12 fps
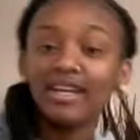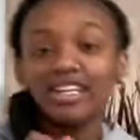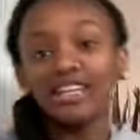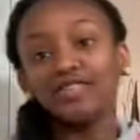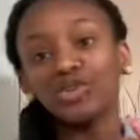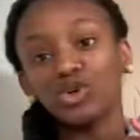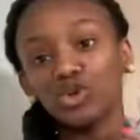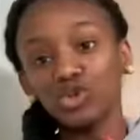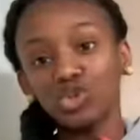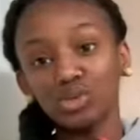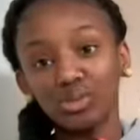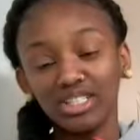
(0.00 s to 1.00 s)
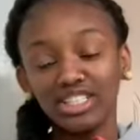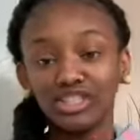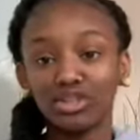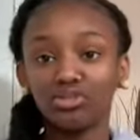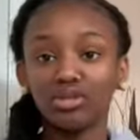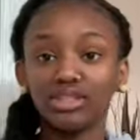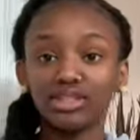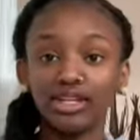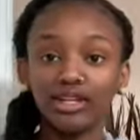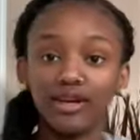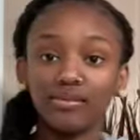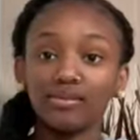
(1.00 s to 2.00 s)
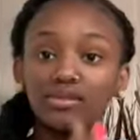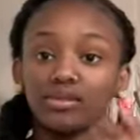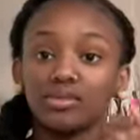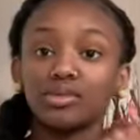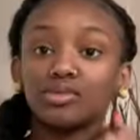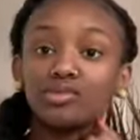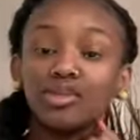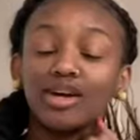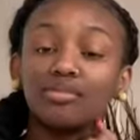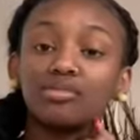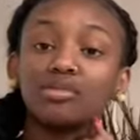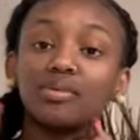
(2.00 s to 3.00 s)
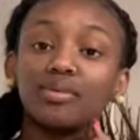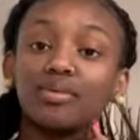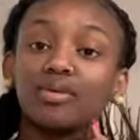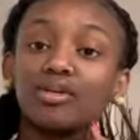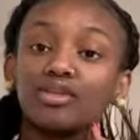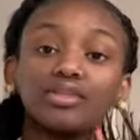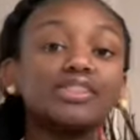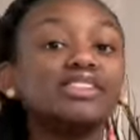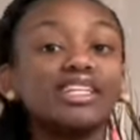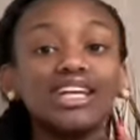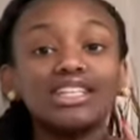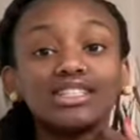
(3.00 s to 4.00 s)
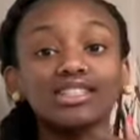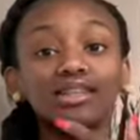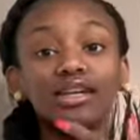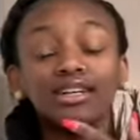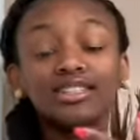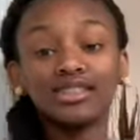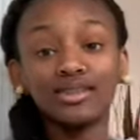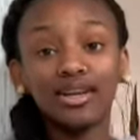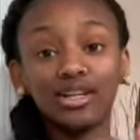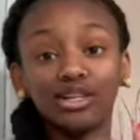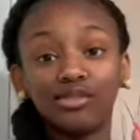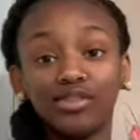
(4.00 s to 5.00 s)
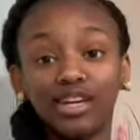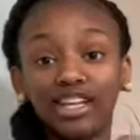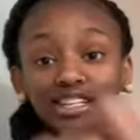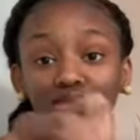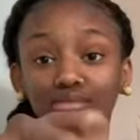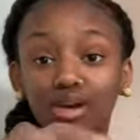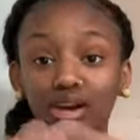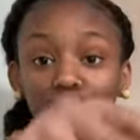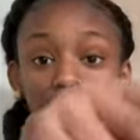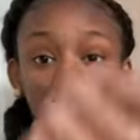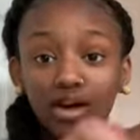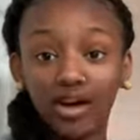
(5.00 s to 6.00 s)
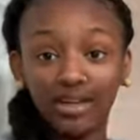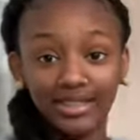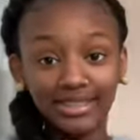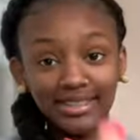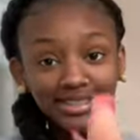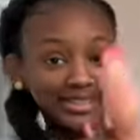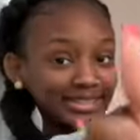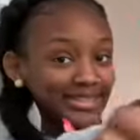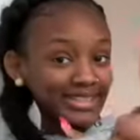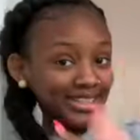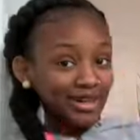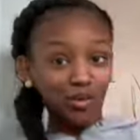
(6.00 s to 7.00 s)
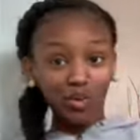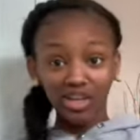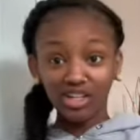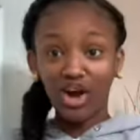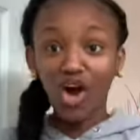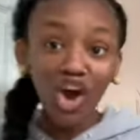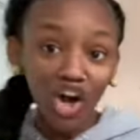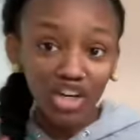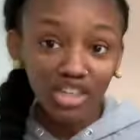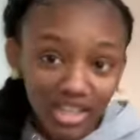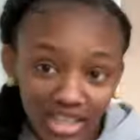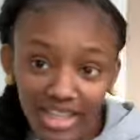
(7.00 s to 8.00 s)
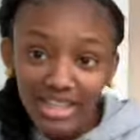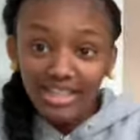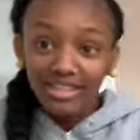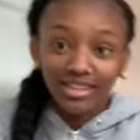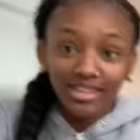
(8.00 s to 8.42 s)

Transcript: And if you are new to my channel, please like, comment, and subscribe and become a part of Rogue Nation. Turn on the notification bell. And we all goody in the